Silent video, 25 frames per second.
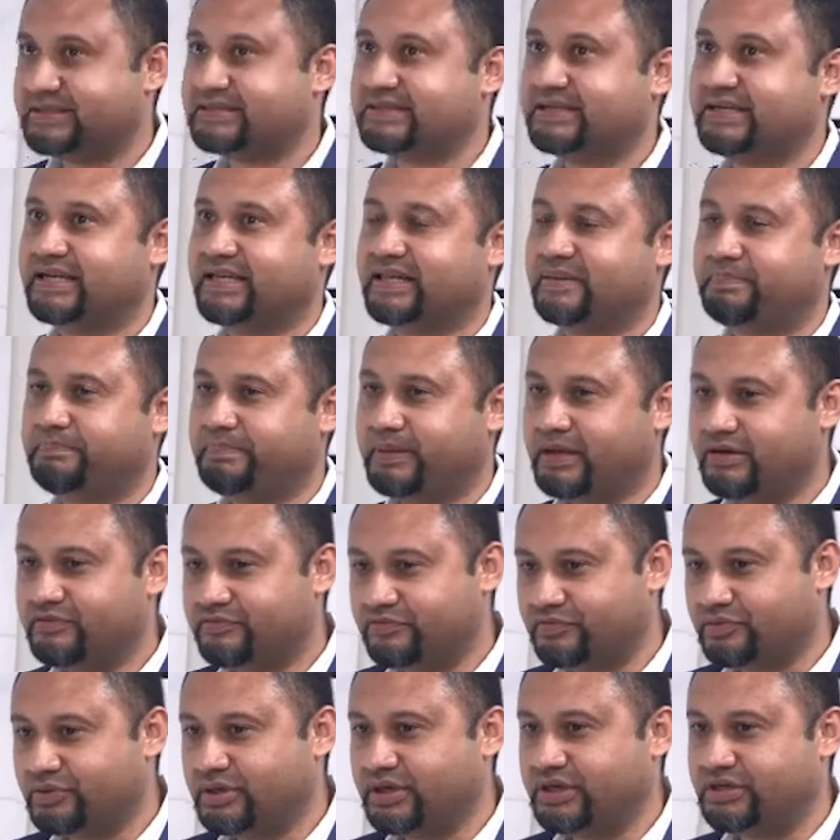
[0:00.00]
another
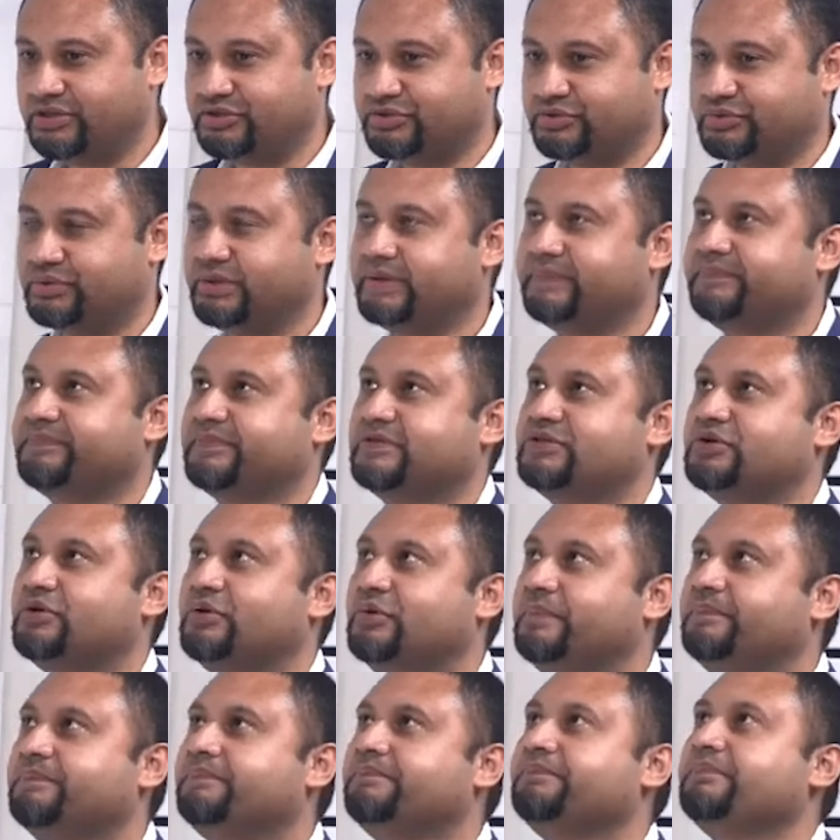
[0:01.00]
painful issue. Right?
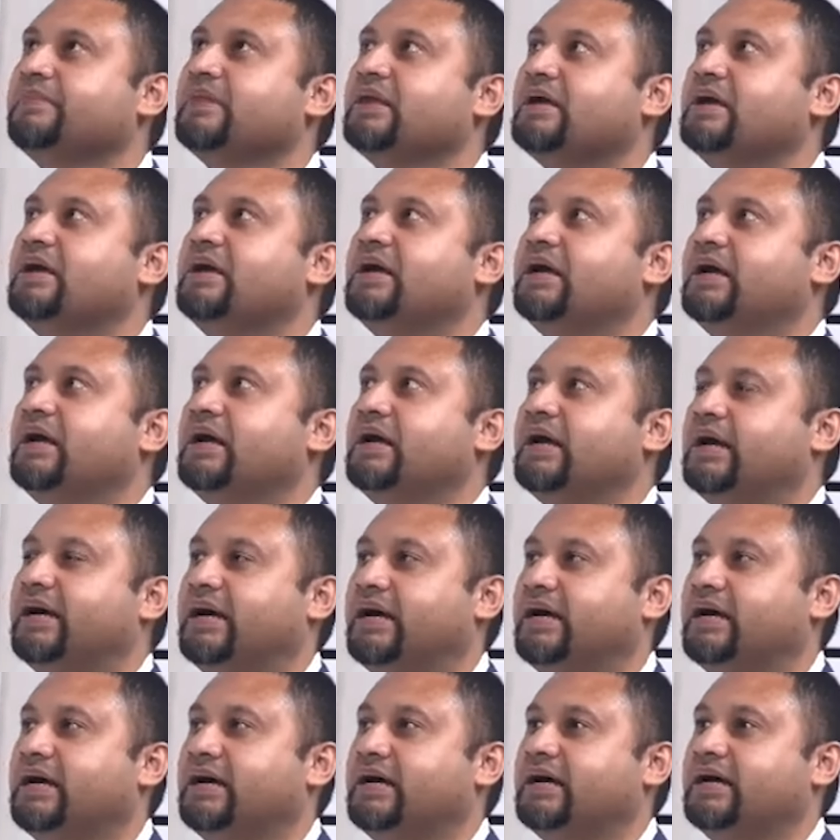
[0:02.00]
So
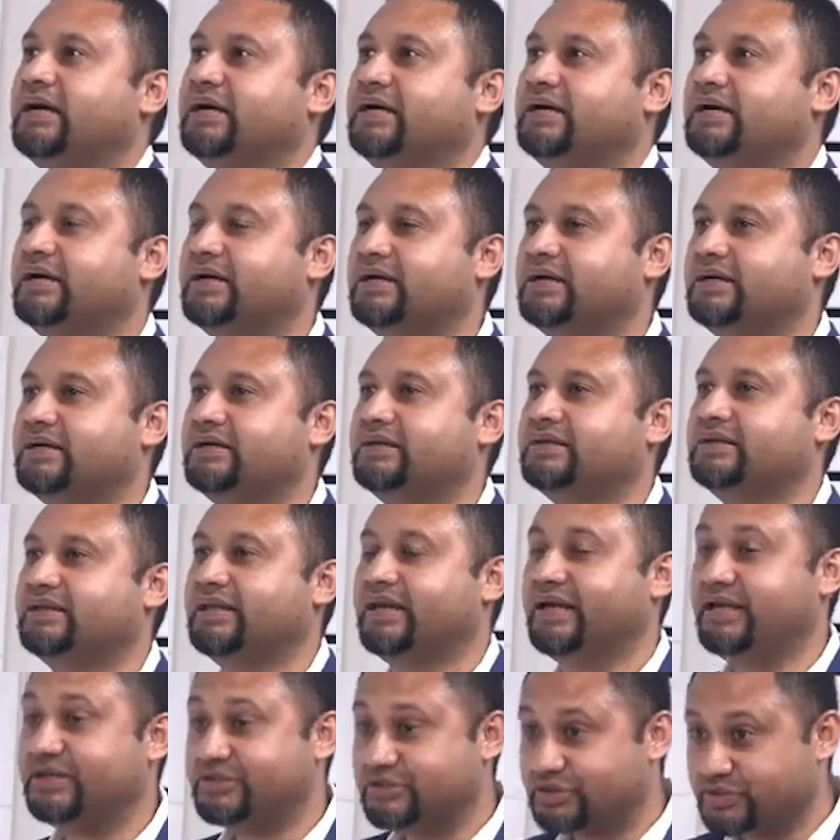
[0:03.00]

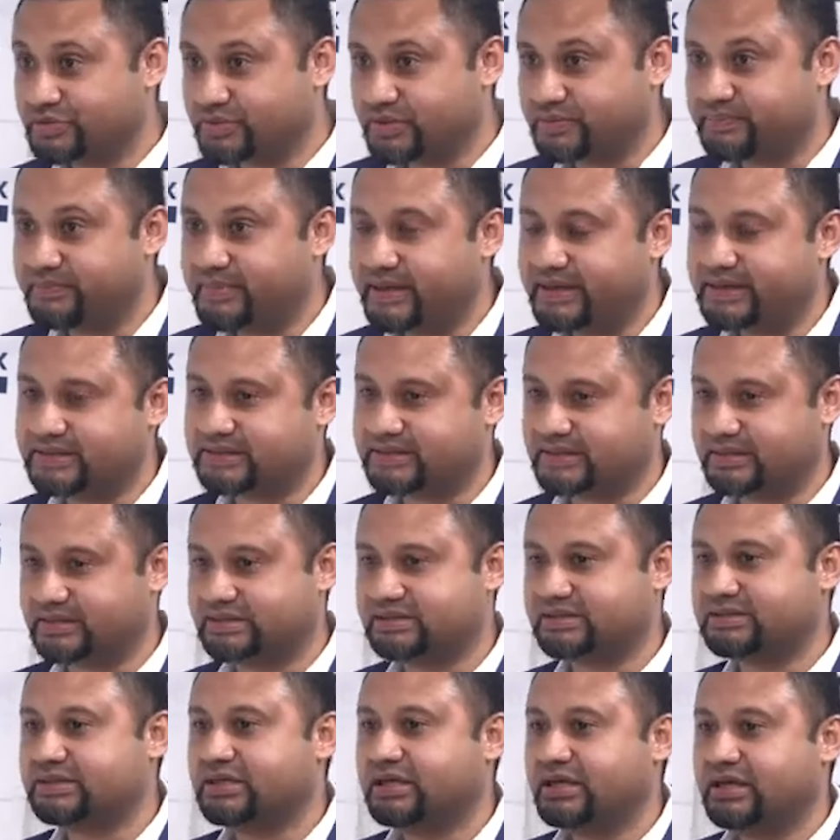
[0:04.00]
the issues with
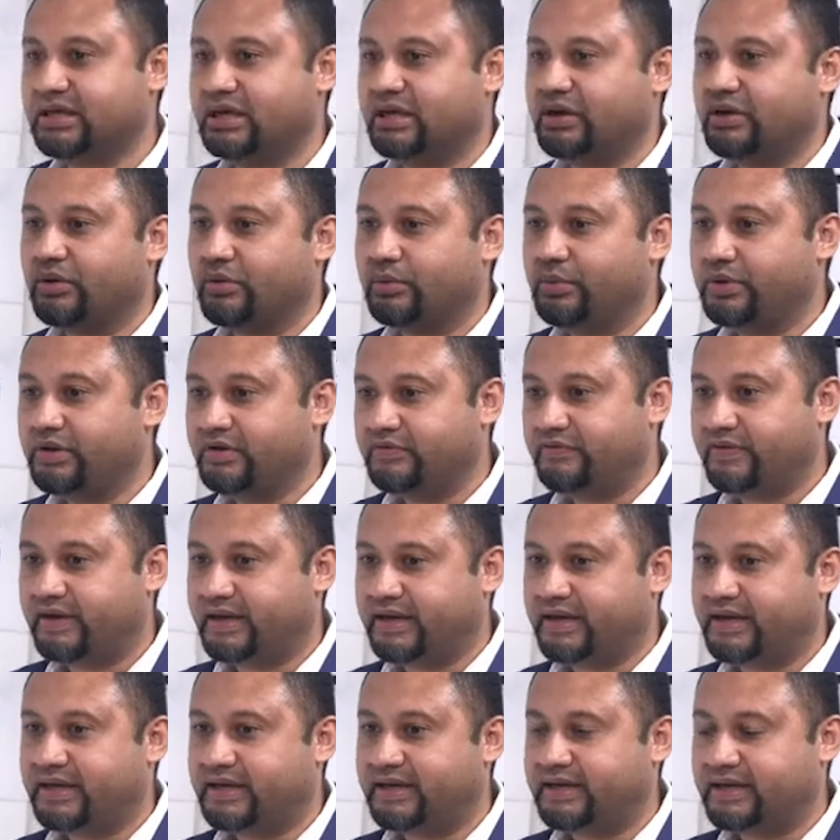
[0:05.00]
medicines, we've
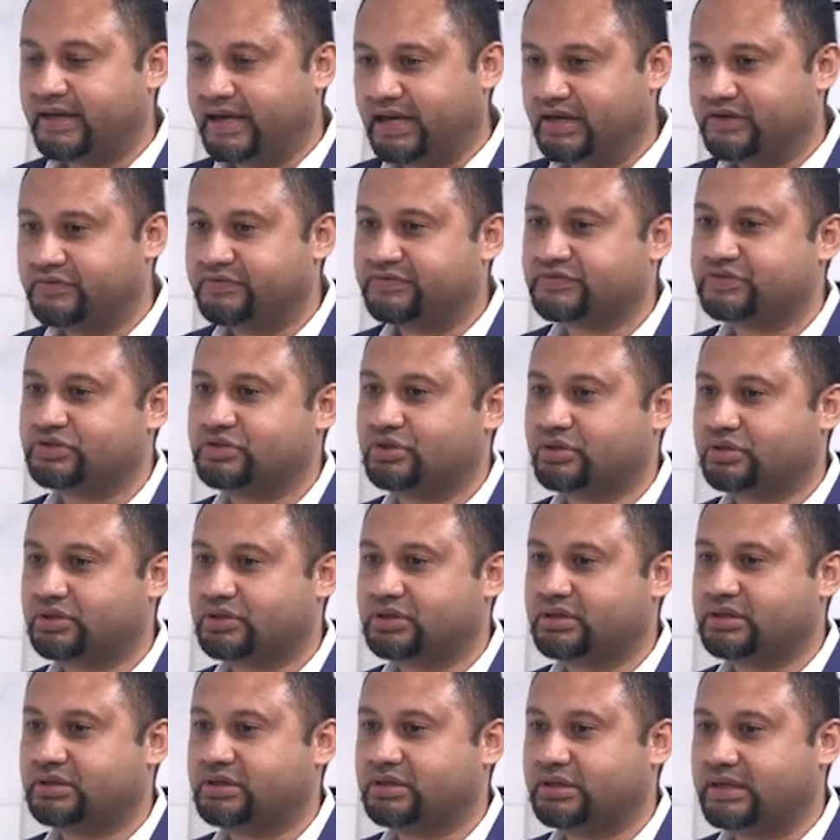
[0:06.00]
had
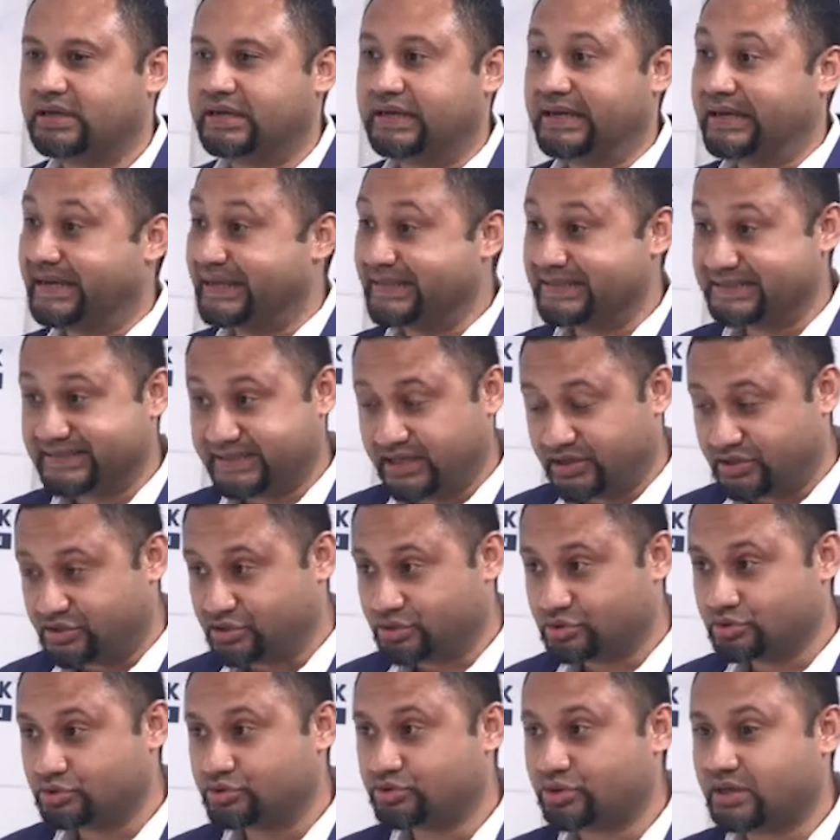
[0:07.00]
out-of-stock
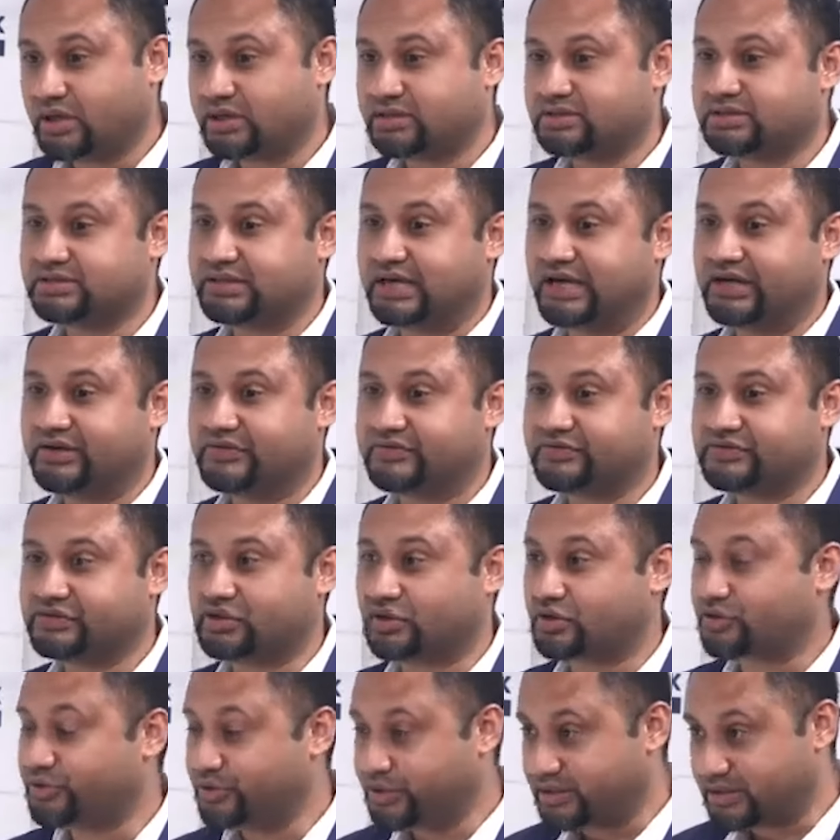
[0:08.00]
essential drugs,
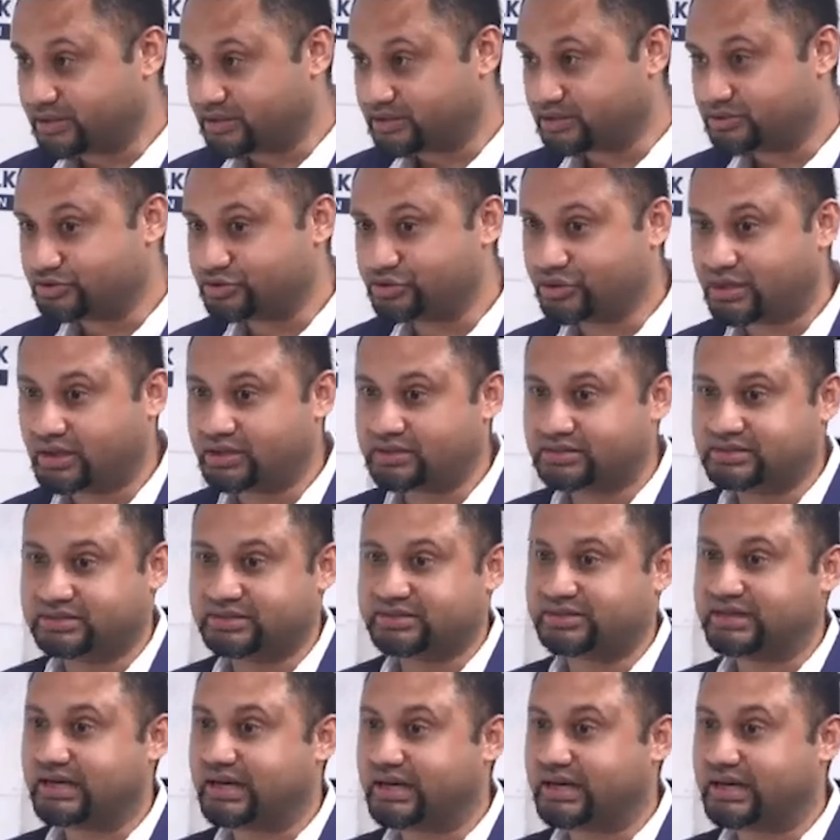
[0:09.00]
out-of-stock critical drugs,